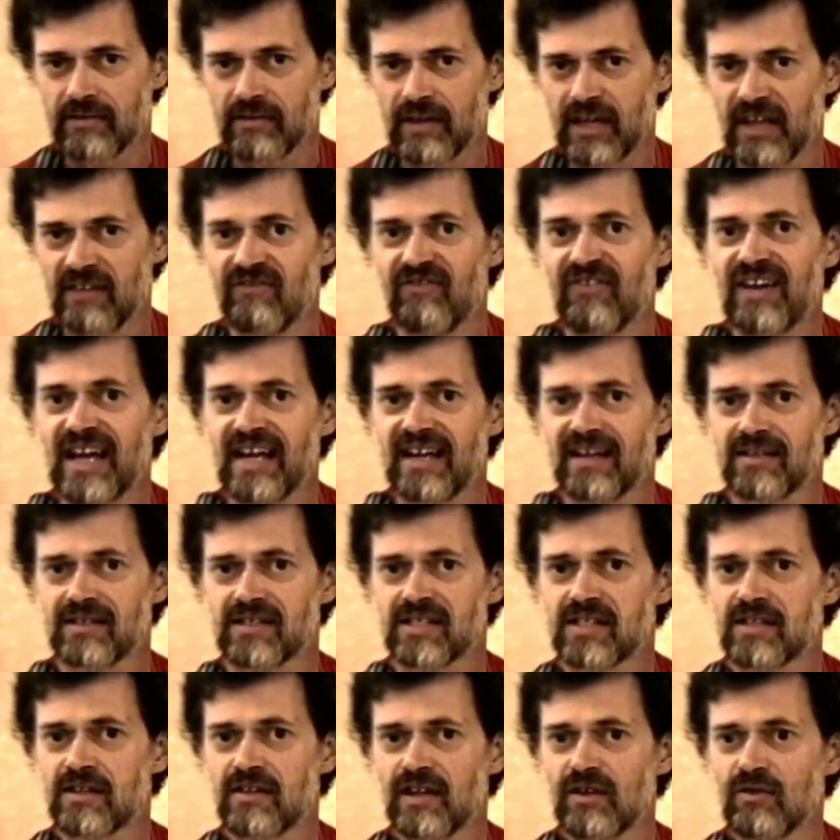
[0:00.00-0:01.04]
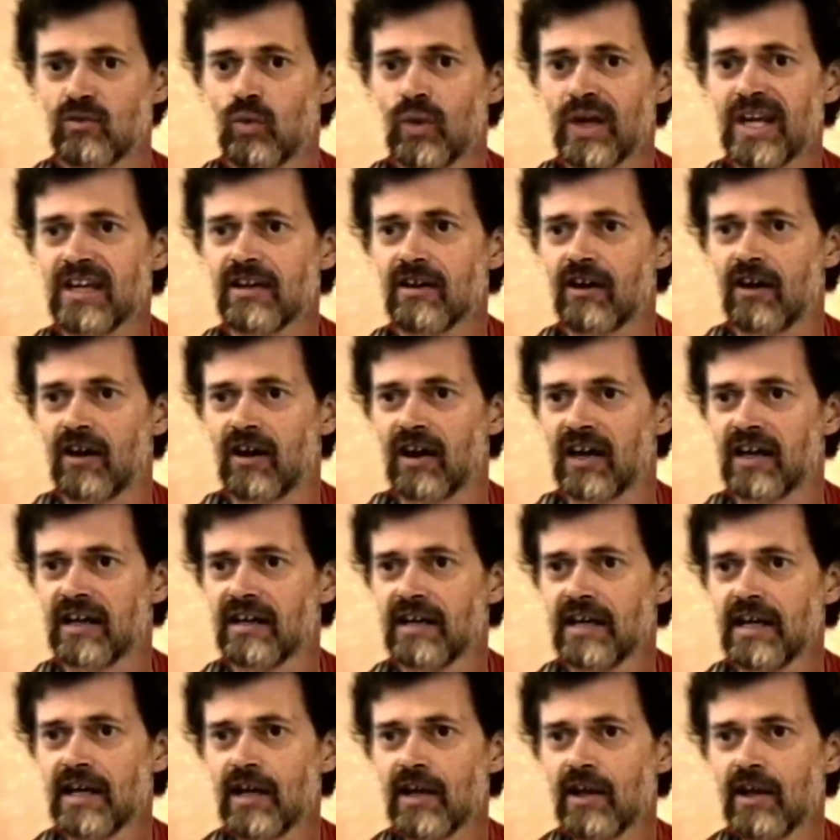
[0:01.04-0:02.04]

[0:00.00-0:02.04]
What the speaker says: advanced than we are,